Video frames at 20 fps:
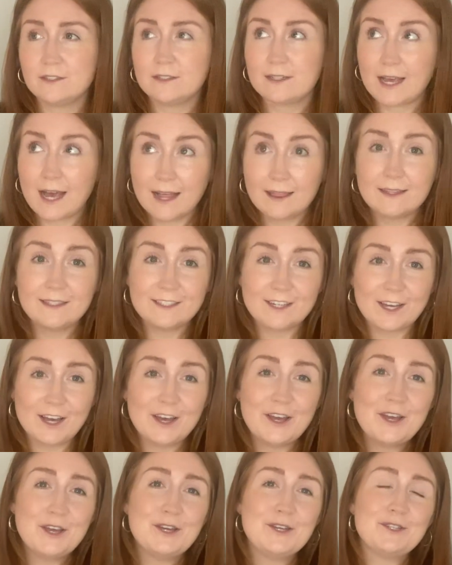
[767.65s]
calendar
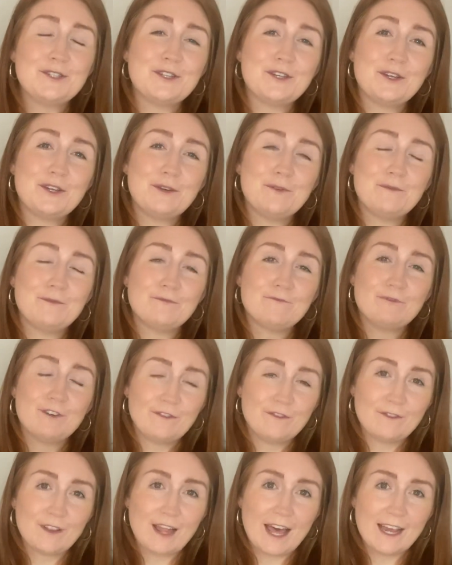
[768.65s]
to
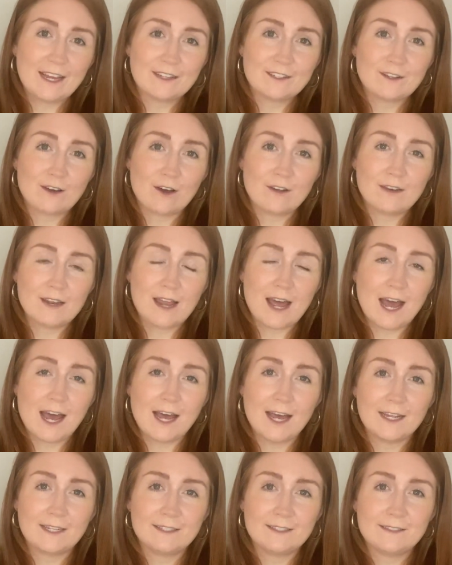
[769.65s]
reflect on
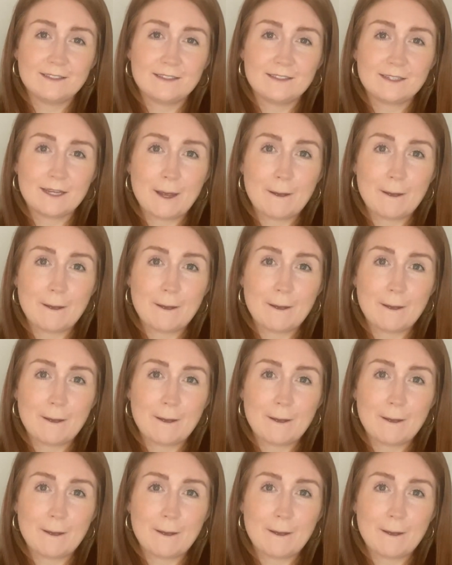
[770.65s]
and